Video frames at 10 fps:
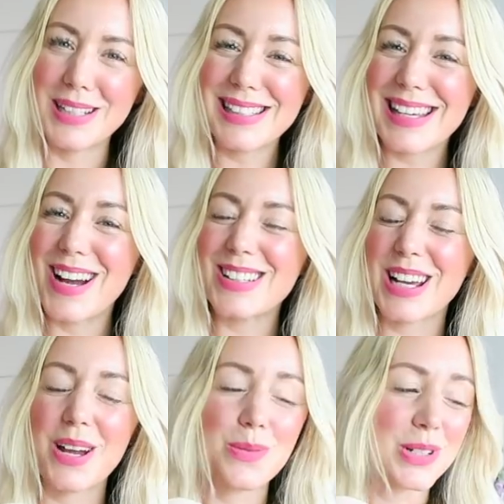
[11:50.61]
honest, girls.
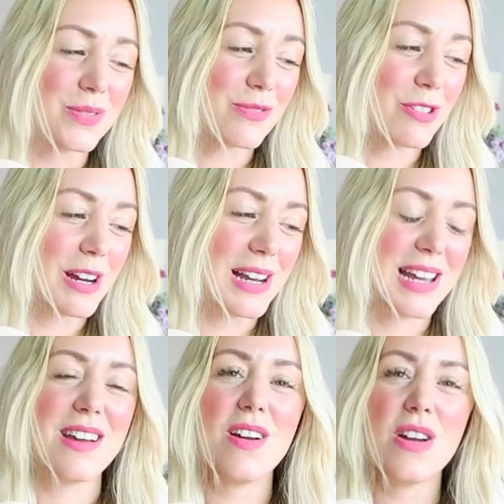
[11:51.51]
Like, I wouldn't
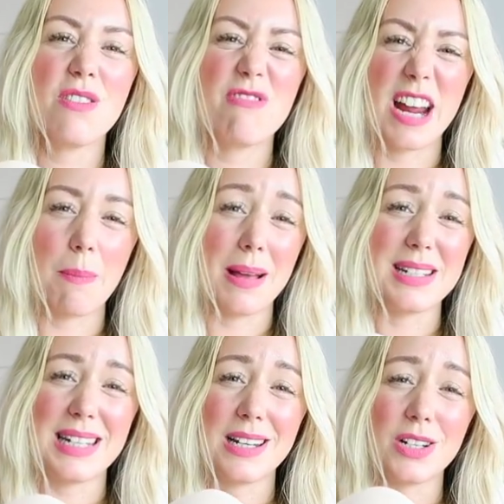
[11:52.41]
really
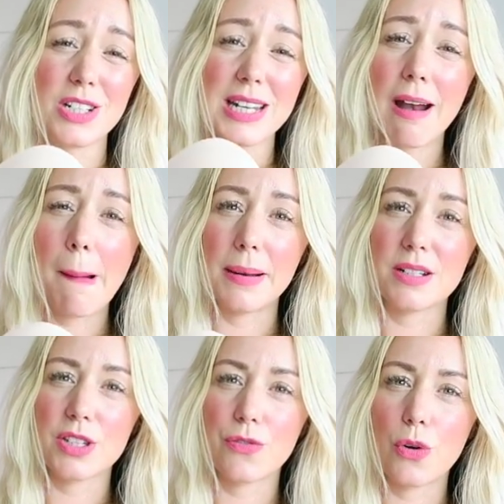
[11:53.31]
recommend it. It looked terrible
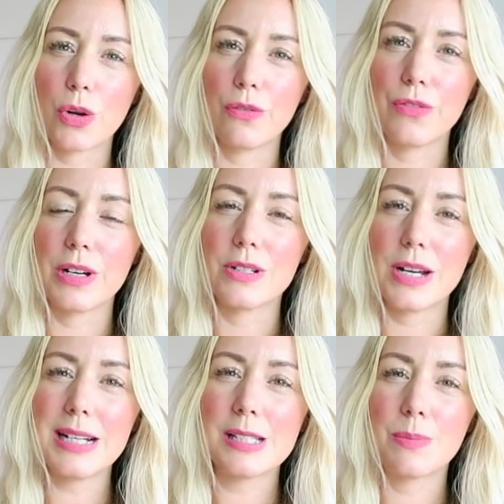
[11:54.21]
under the frock and frill
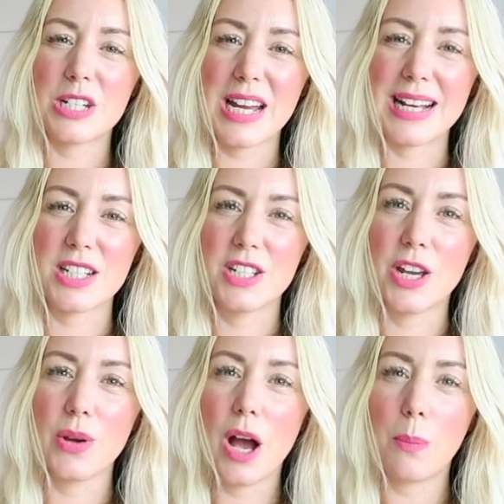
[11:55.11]
dress, which had
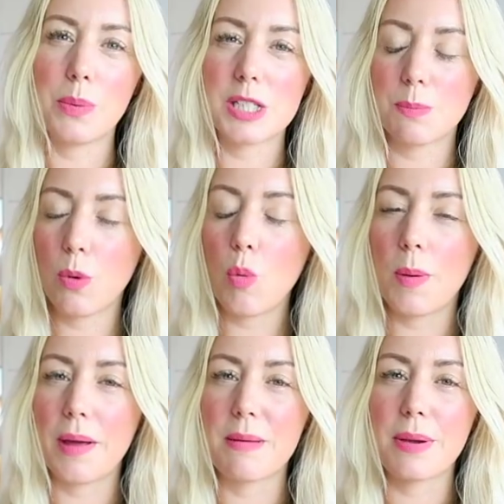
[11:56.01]
no upward support,
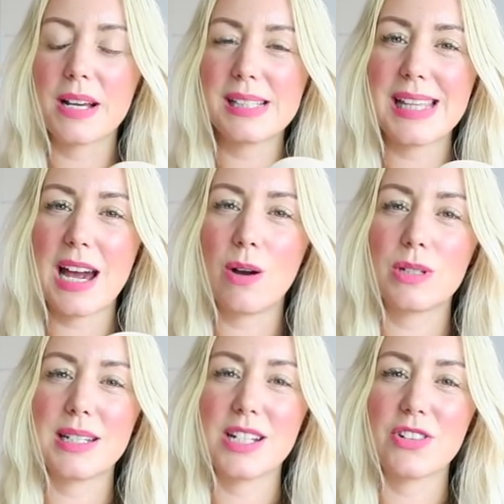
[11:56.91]
but I think because that
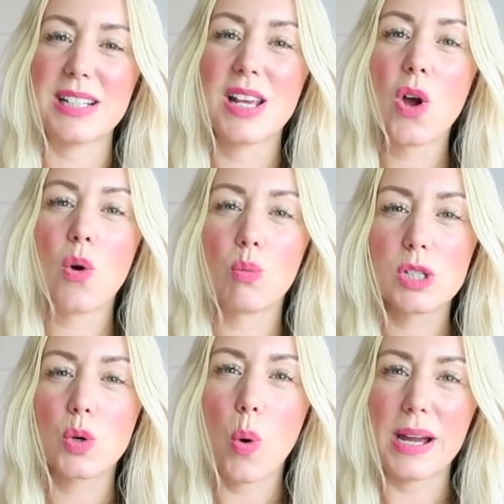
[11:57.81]
halter neck dress
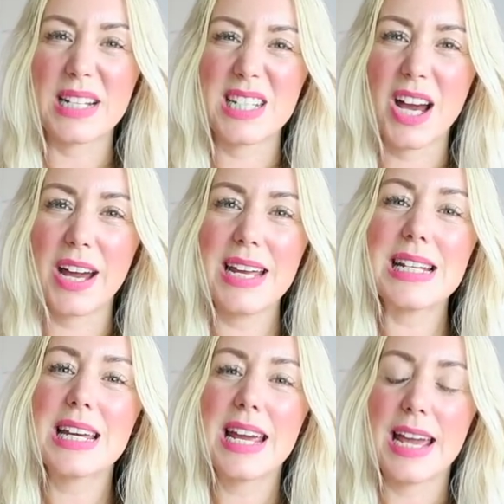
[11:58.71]
was quite
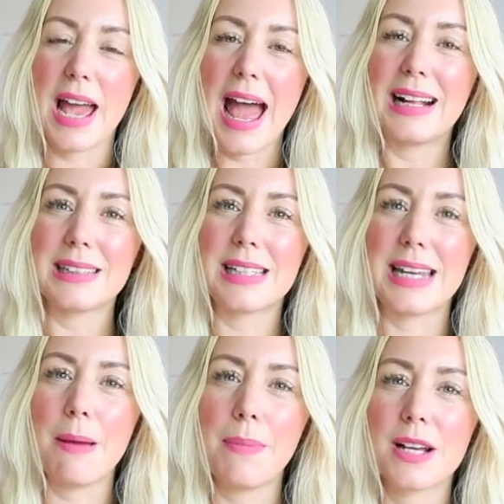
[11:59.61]
tight, it held
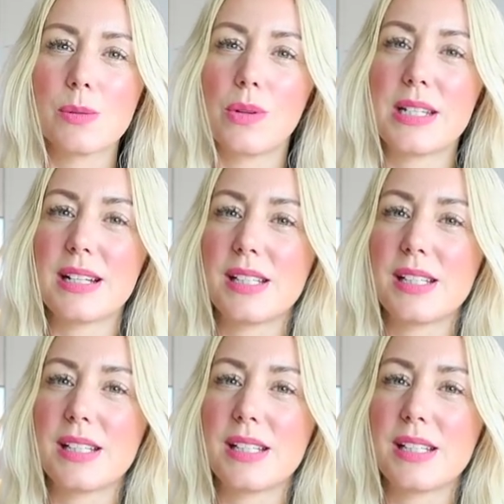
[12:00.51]
it in, because what this